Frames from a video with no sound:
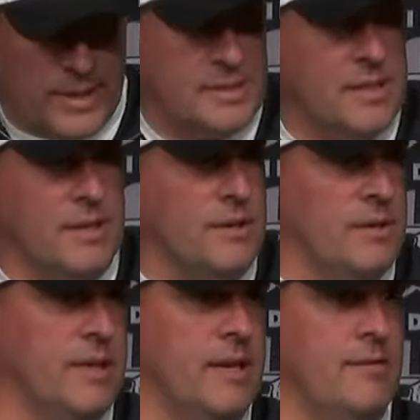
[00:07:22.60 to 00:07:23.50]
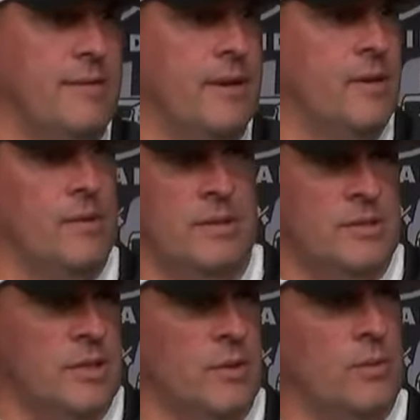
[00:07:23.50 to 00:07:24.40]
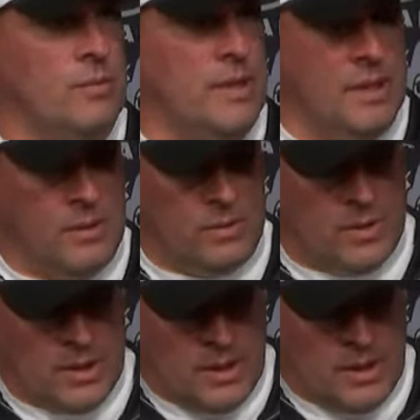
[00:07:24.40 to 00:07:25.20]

best kicker in the NFL. And so, you know,